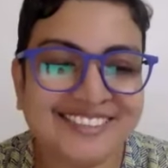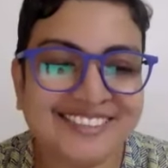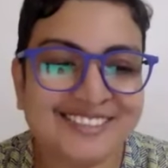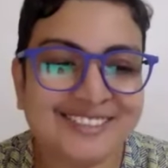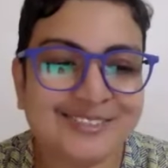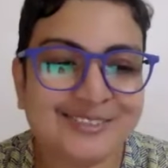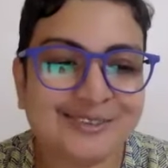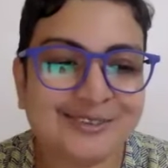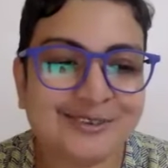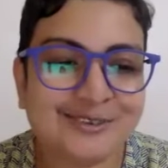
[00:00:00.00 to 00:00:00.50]

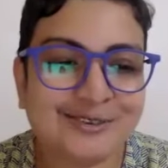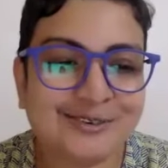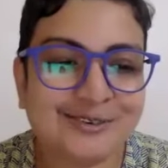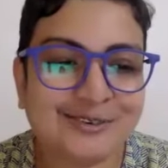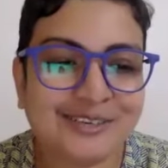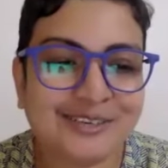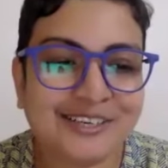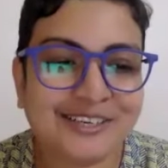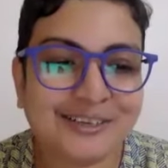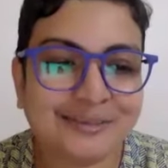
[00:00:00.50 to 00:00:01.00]

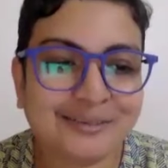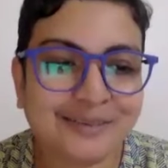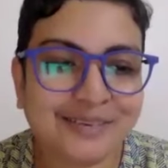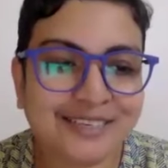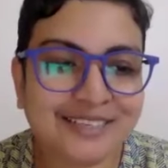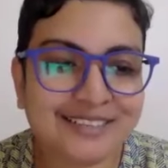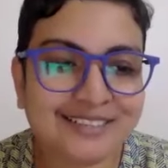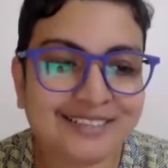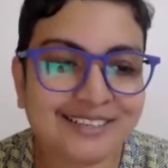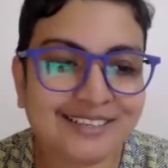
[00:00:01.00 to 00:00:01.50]
So ear
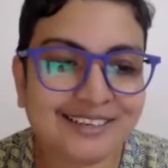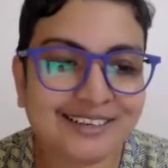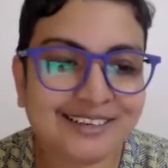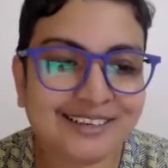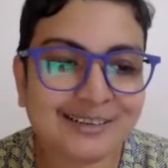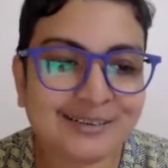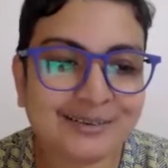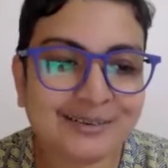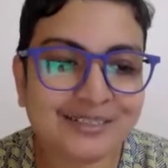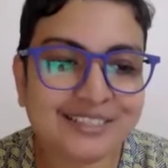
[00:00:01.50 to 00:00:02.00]
mites and
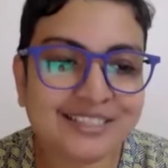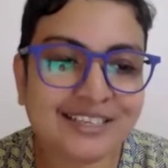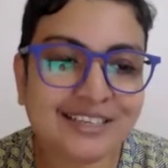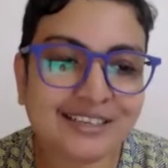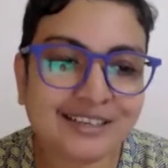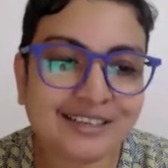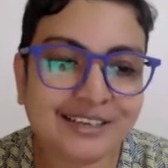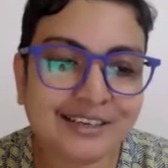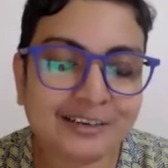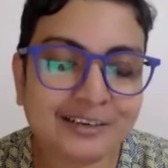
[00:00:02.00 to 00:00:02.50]
otherwise the
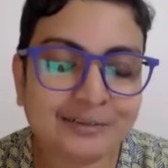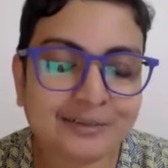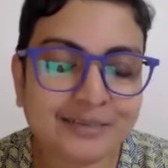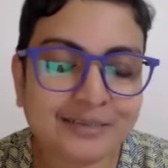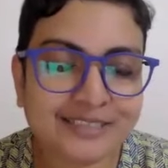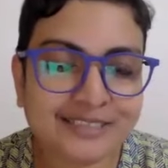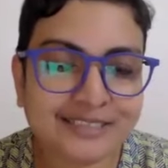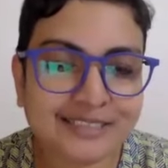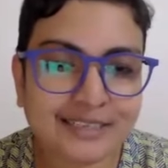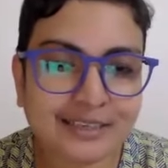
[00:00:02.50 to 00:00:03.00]
other kind of
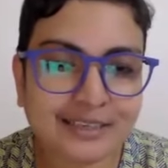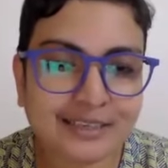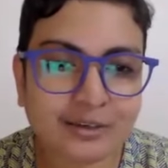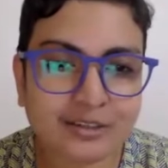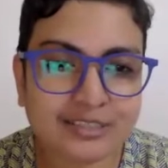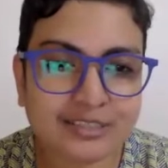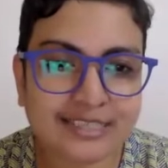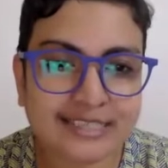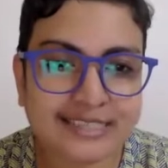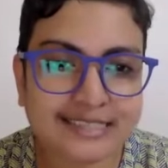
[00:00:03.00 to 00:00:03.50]
mites that can
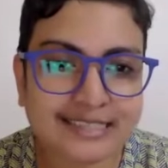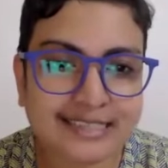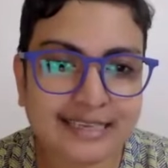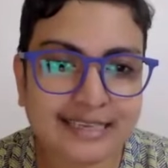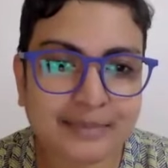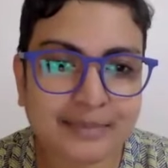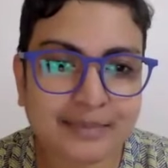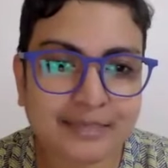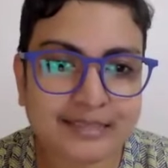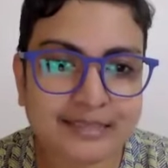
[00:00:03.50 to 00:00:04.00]
cause like
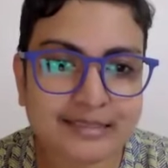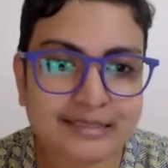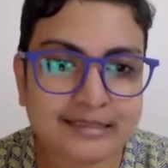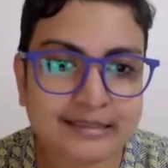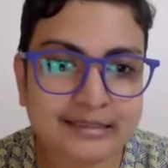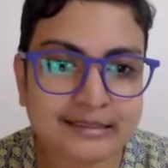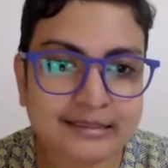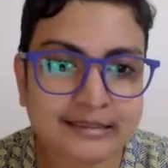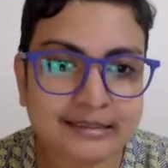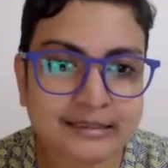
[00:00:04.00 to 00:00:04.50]
scabies
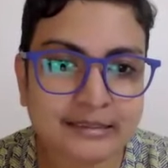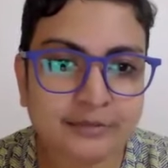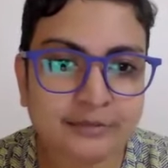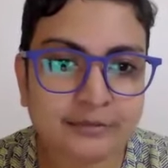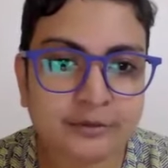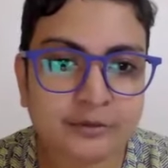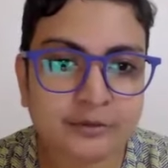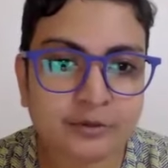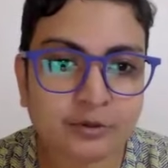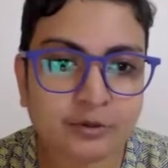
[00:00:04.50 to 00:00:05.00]
and stuff.
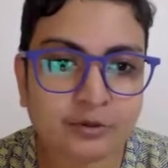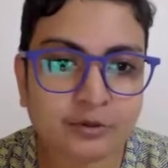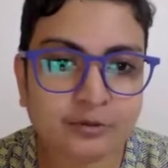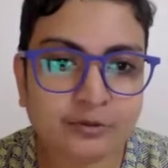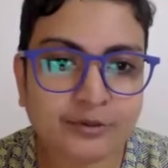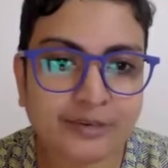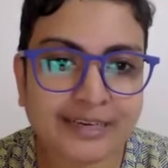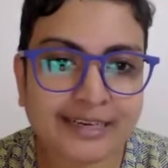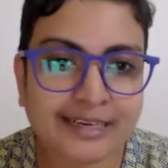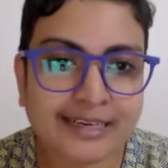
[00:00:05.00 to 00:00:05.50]
So you'll
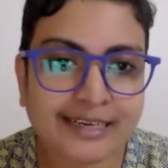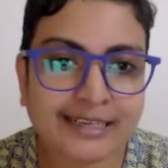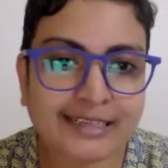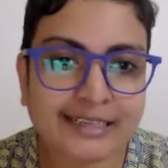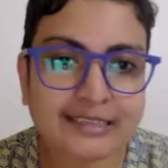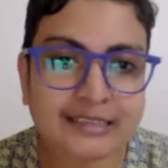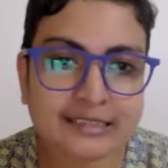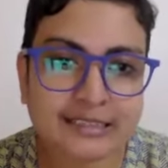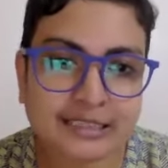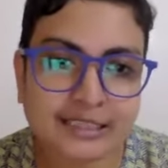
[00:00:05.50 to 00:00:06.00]
find like
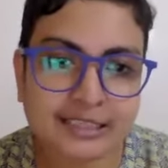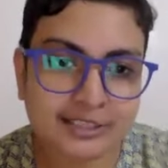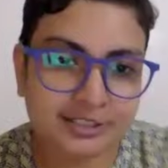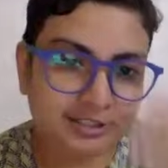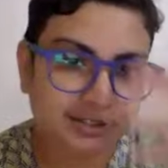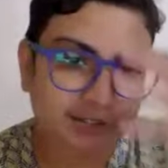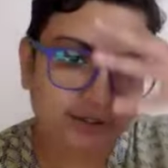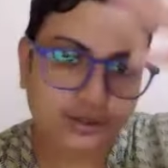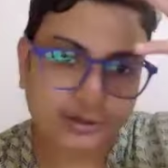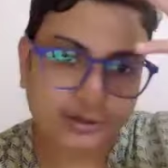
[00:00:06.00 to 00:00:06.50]
crusty
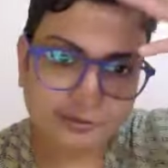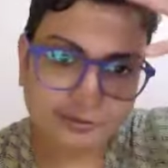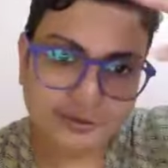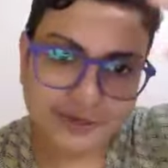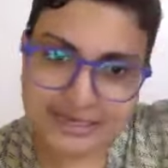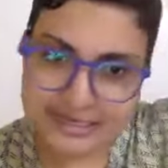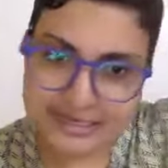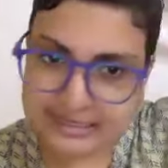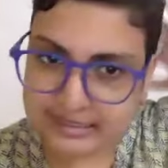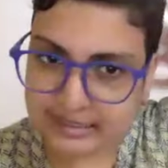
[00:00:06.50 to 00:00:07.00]
lesions on the
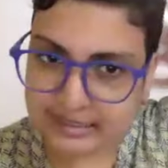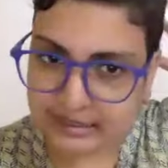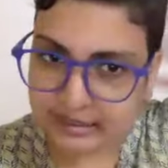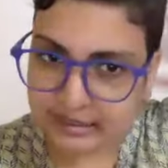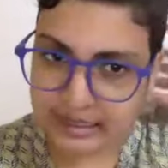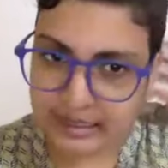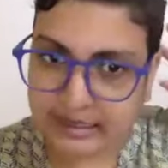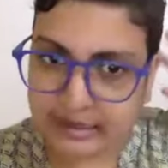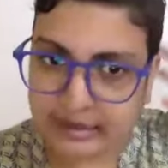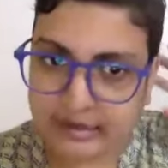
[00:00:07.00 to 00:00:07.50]
face and the
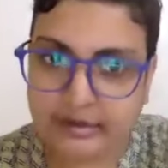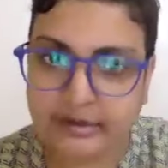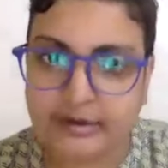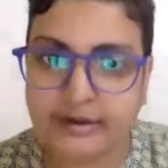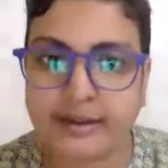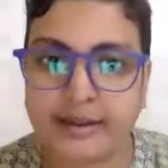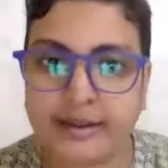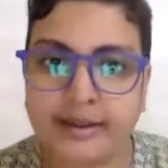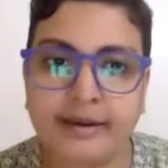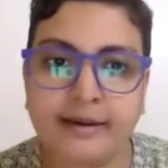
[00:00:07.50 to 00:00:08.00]
head.
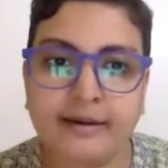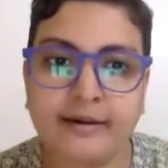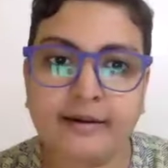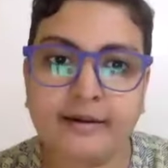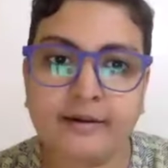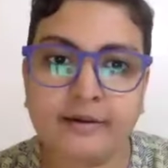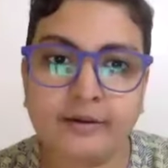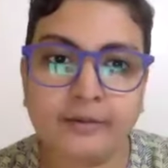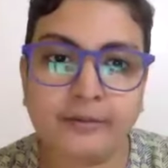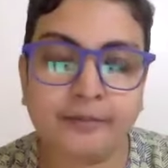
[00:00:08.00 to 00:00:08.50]

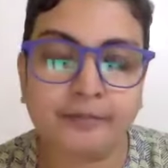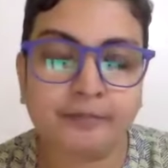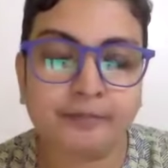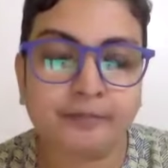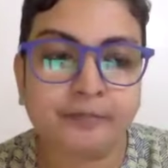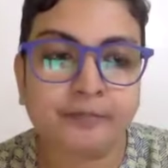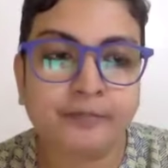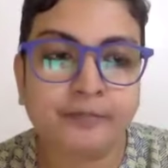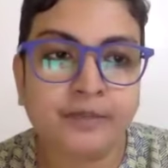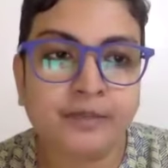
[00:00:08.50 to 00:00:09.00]
And
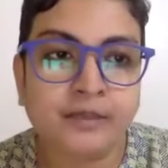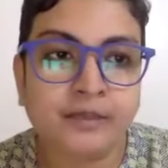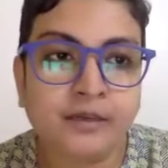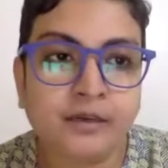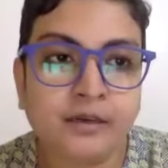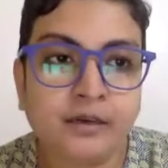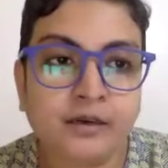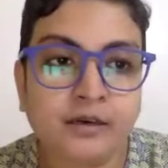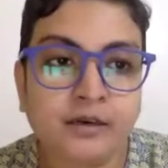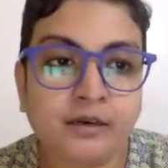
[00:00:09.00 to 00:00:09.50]

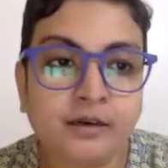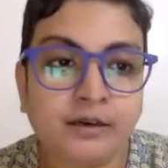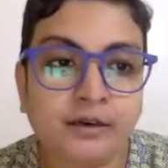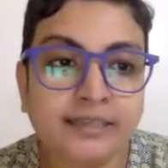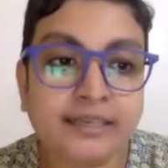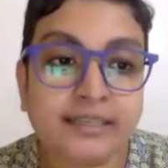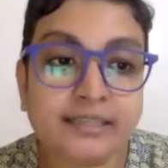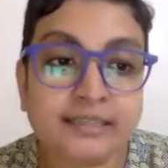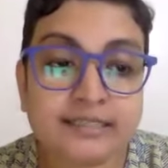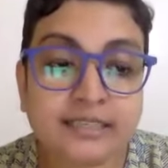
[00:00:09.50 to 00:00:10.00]

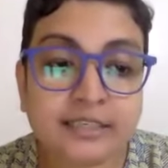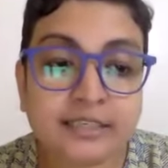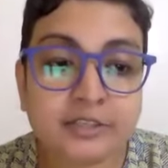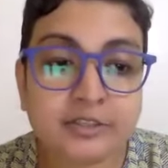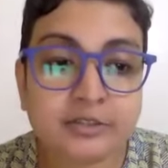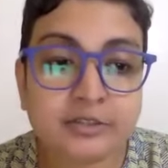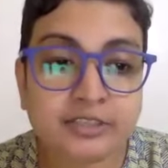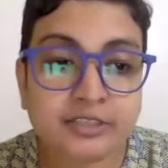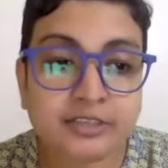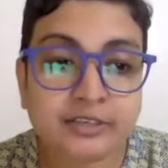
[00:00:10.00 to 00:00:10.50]
the other skin
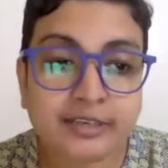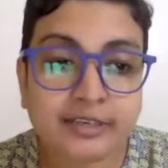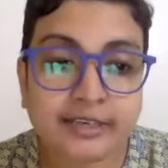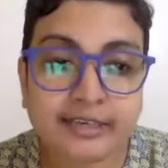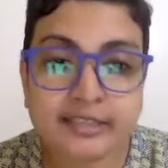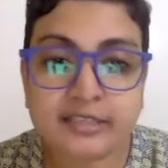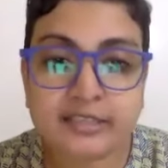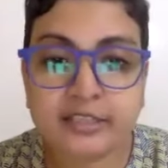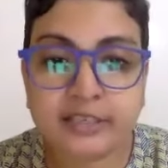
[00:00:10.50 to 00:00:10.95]
issues that you can get is